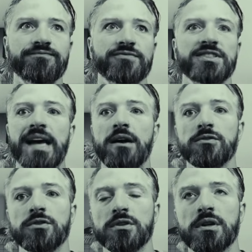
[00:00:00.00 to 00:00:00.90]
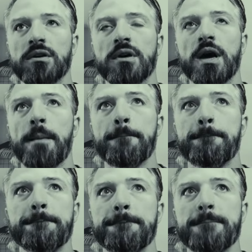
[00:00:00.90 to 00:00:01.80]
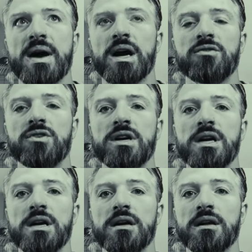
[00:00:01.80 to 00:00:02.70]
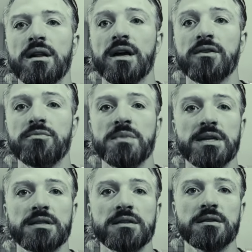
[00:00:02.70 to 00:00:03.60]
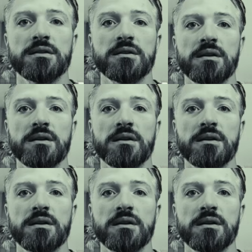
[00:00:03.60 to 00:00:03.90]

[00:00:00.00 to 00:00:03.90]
sound. You know, I really love mixing